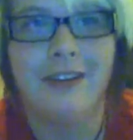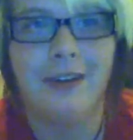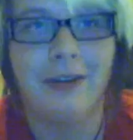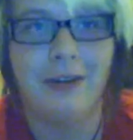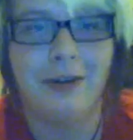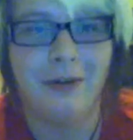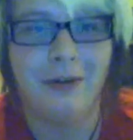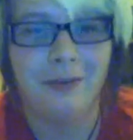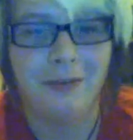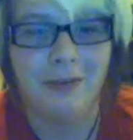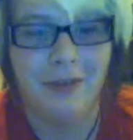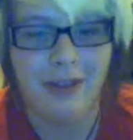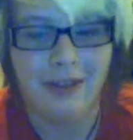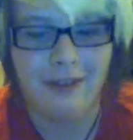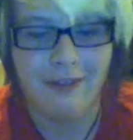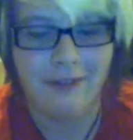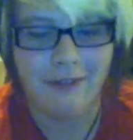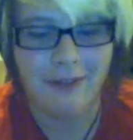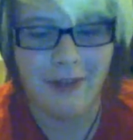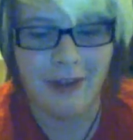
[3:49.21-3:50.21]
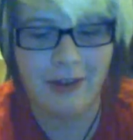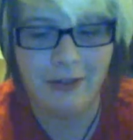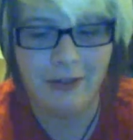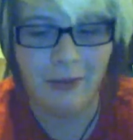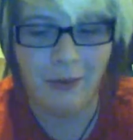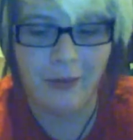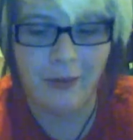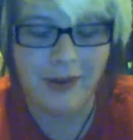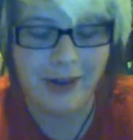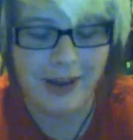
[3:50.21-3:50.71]
So, fast
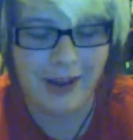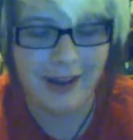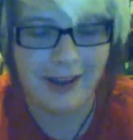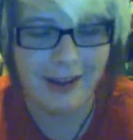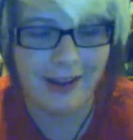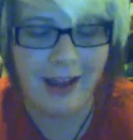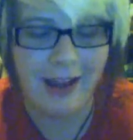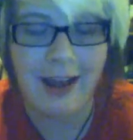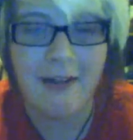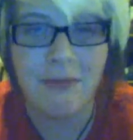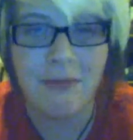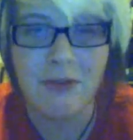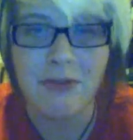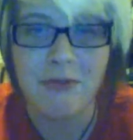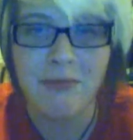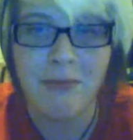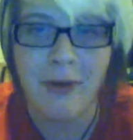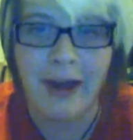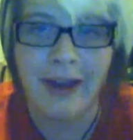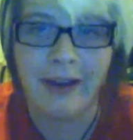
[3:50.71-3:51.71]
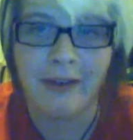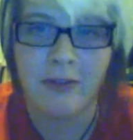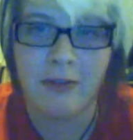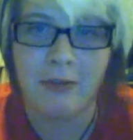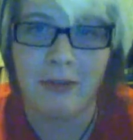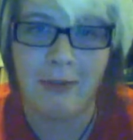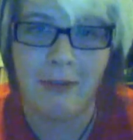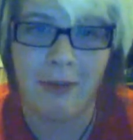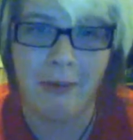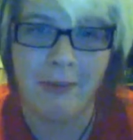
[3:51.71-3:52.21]
forward, I moved back
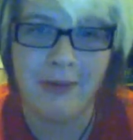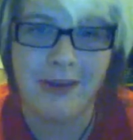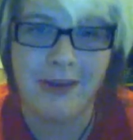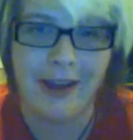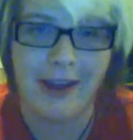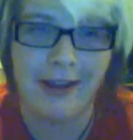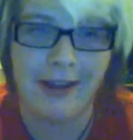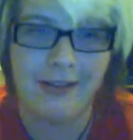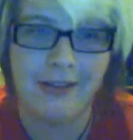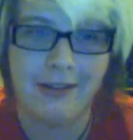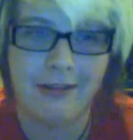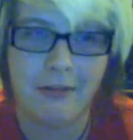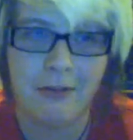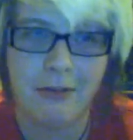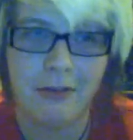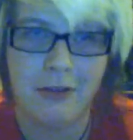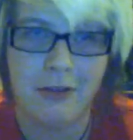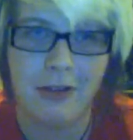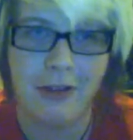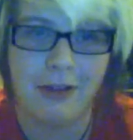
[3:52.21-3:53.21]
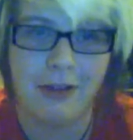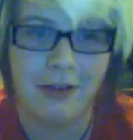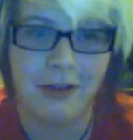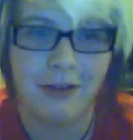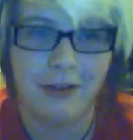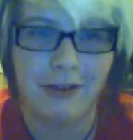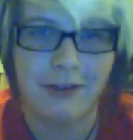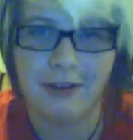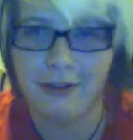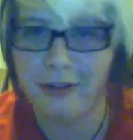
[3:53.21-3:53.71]
with my mom and dad to the
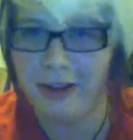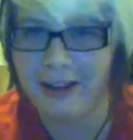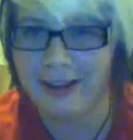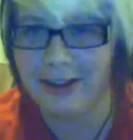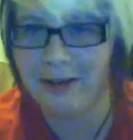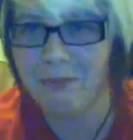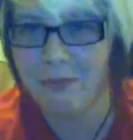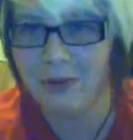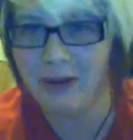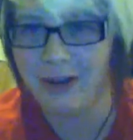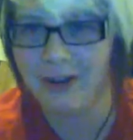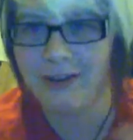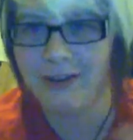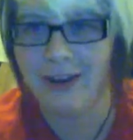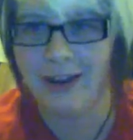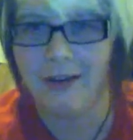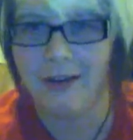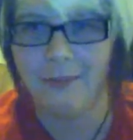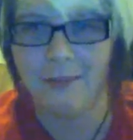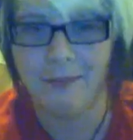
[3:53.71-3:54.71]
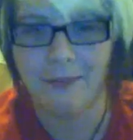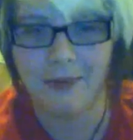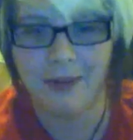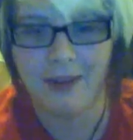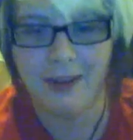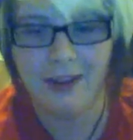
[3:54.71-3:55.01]
slightly bigger town.